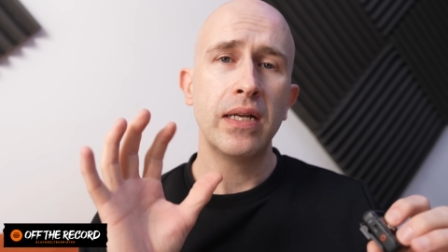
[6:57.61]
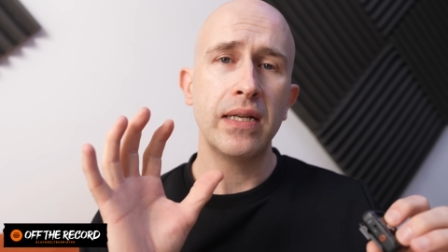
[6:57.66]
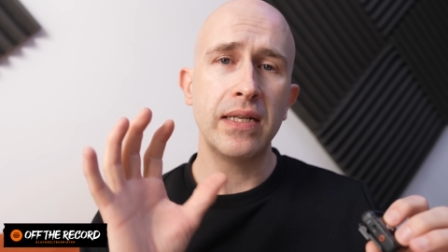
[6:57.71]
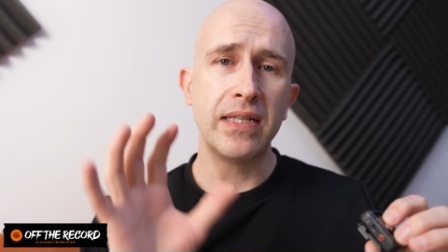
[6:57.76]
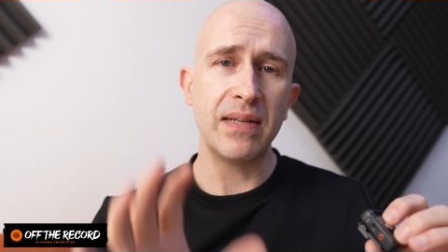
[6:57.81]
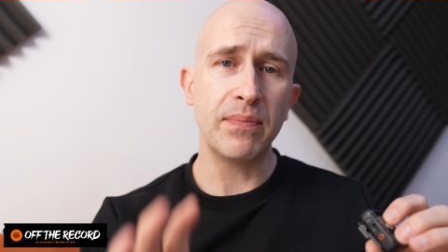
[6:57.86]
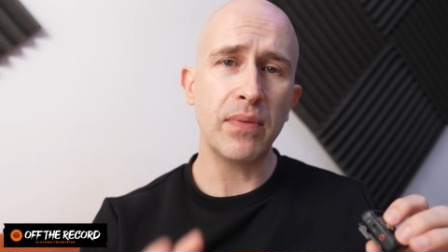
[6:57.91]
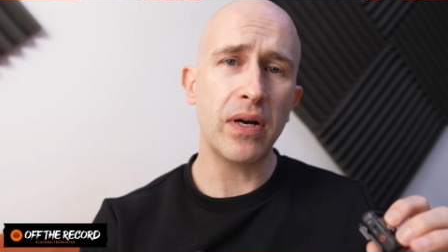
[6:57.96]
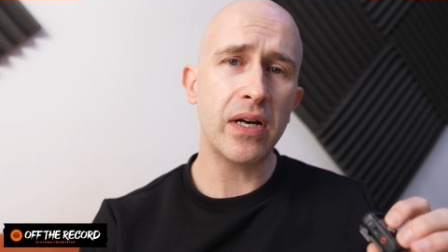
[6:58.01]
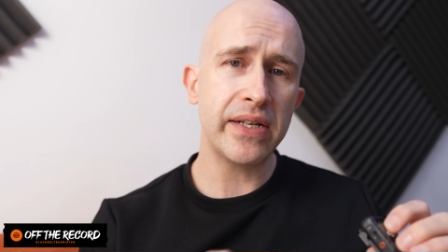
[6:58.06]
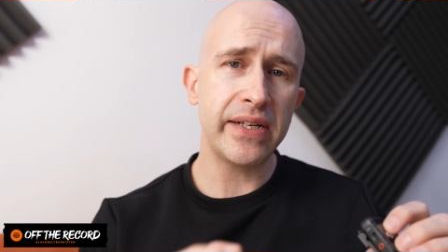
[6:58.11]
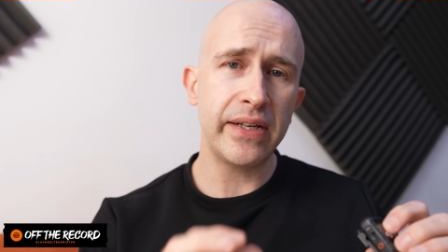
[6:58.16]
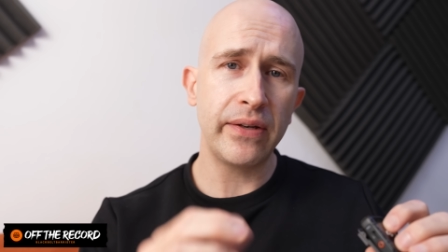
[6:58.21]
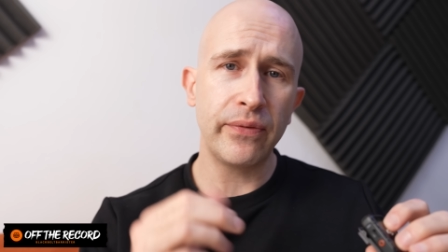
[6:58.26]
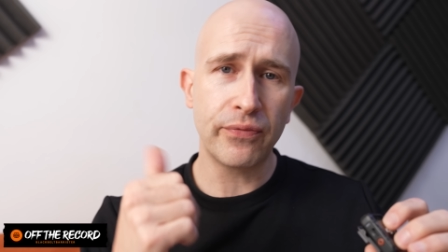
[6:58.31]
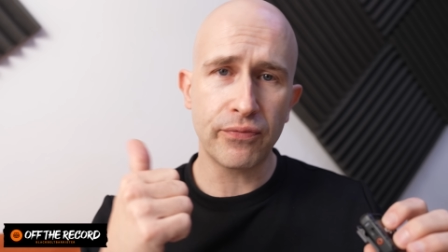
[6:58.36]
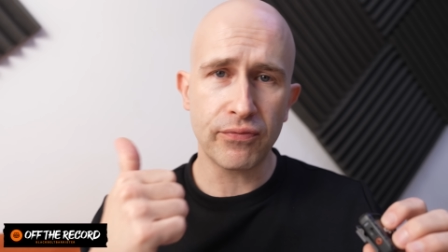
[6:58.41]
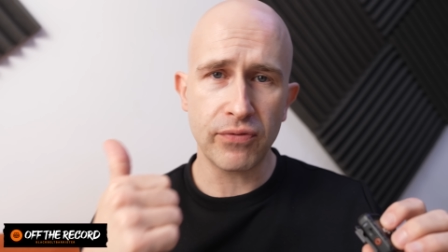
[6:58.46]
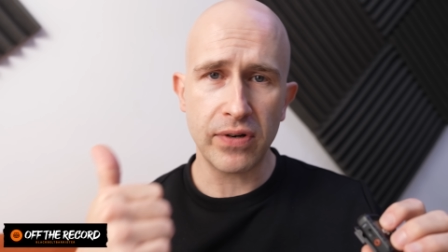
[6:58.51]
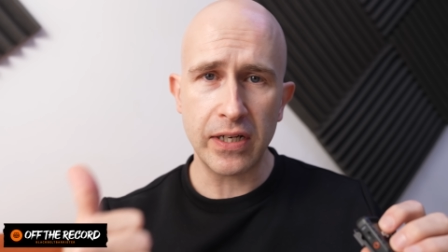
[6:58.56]
demanding
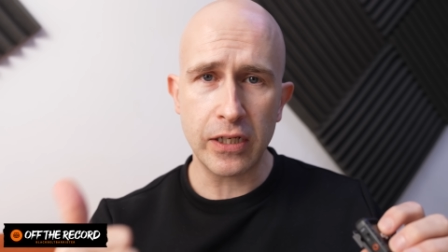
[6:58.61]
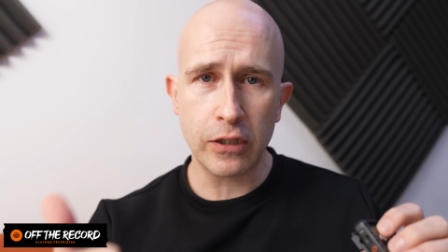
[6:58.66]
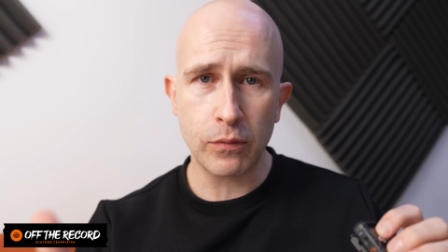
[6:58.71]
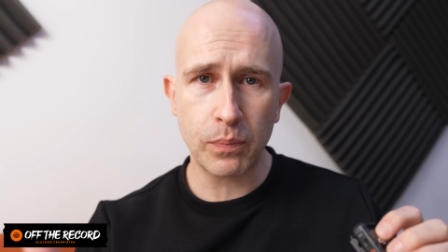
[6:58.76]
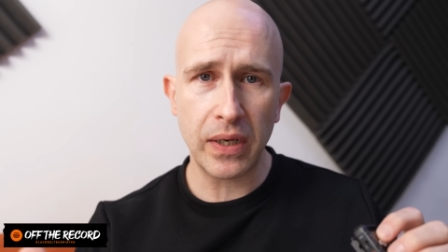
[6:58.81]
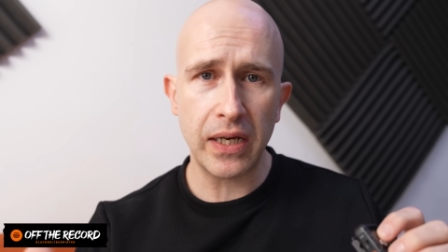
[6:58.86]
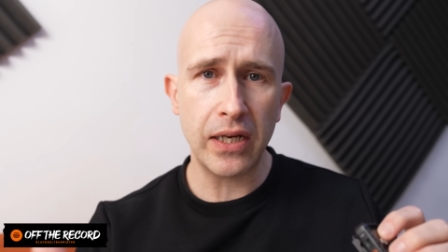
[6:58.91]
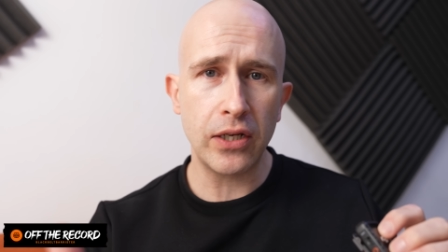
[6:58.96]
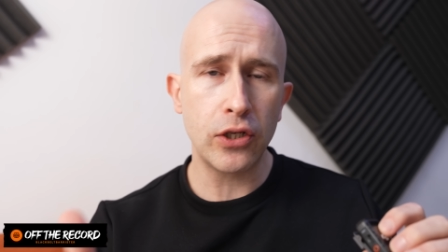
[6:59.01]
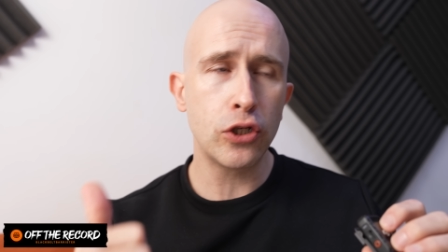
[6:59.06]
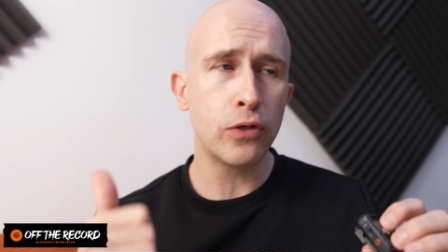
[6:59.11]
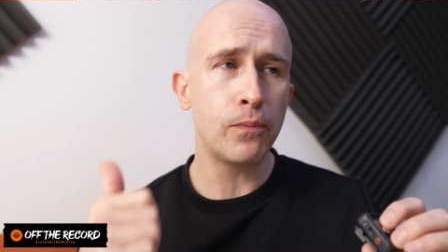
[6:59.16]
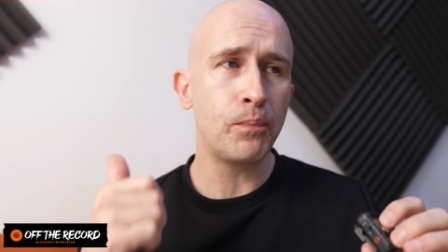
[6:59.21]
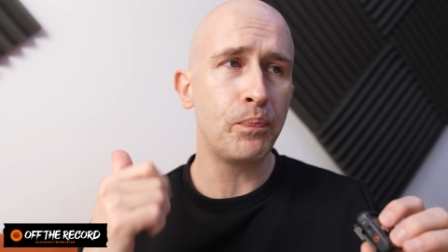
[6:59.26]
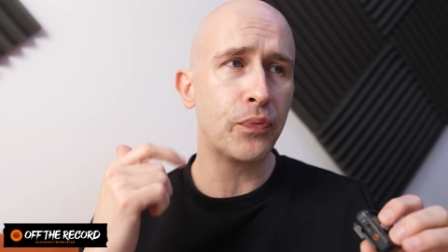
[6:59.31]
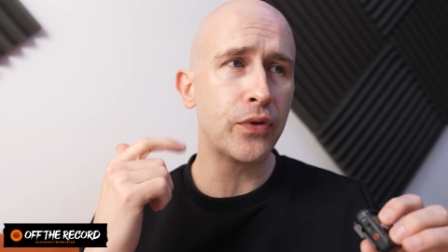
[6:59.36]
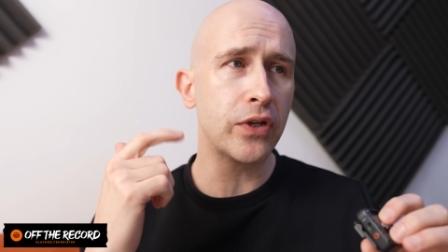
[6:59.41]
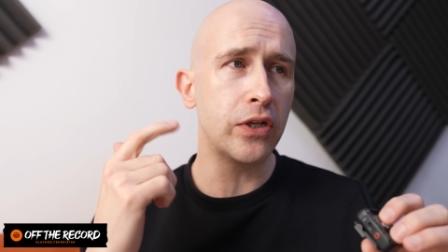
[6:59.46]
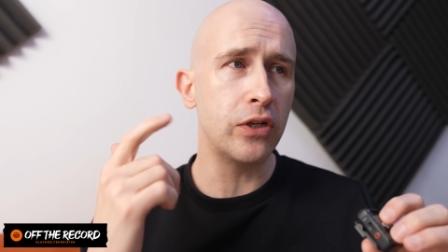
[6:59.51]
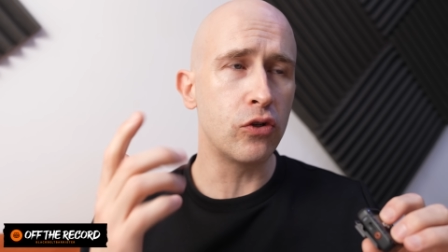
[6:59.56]
free speech,
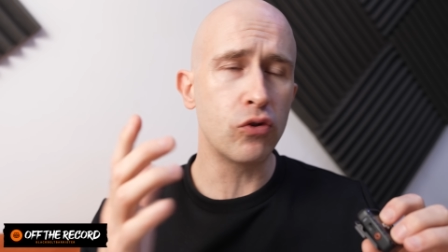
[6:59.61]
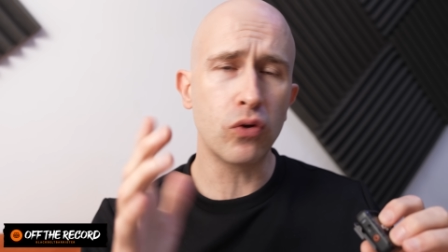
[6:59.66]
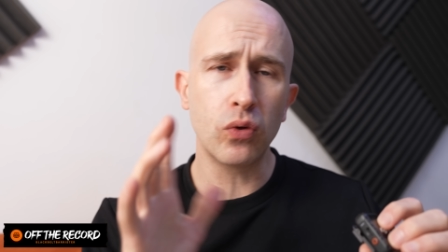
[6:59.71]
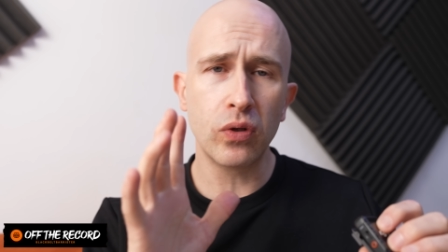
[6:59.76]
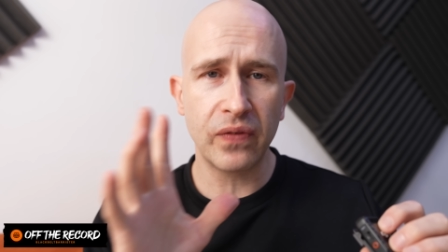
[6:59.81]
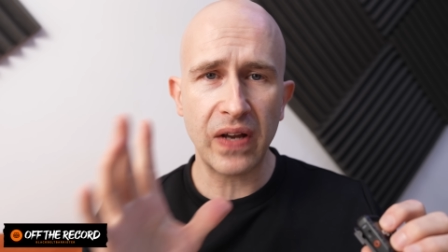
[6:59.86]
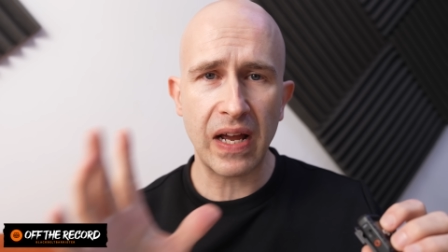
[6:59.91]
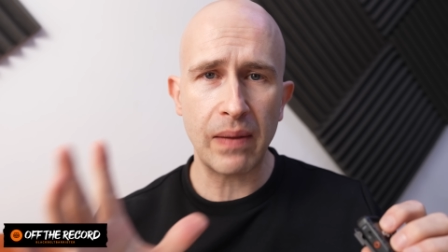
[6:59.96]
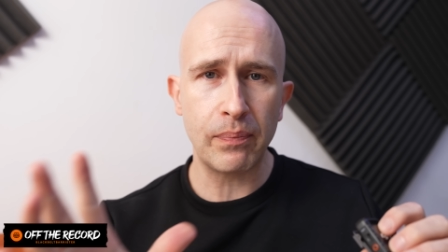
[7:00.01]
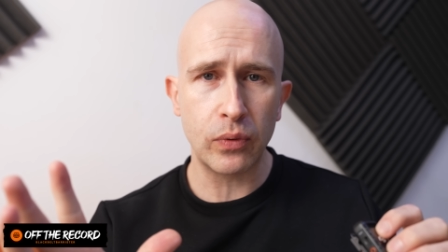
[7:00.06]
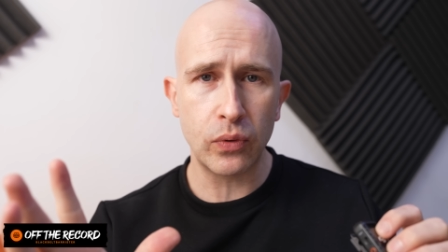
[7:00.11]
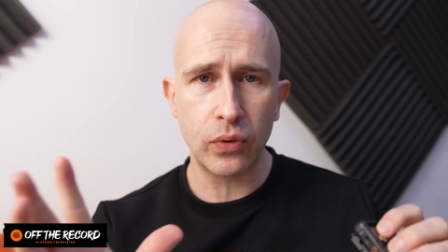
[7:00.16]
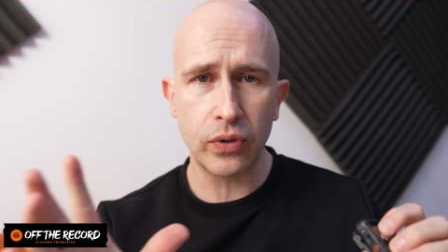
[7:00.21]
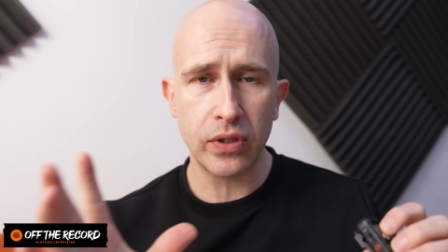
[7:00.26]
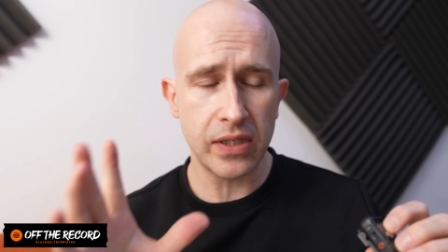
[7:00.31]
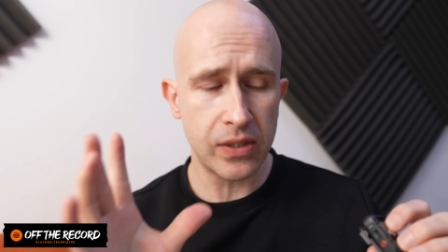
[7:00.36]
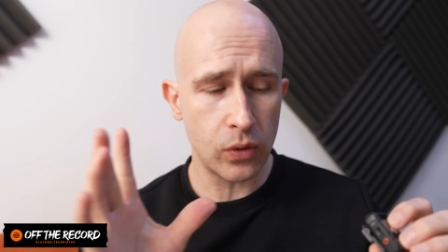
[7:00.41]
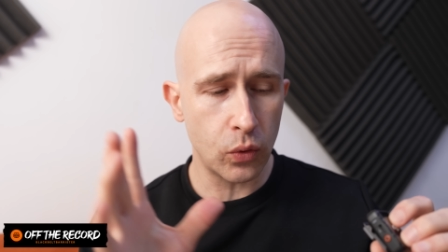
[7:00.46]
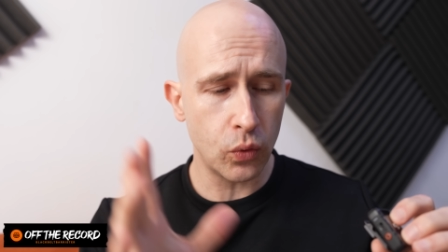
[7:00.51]
control of our borders,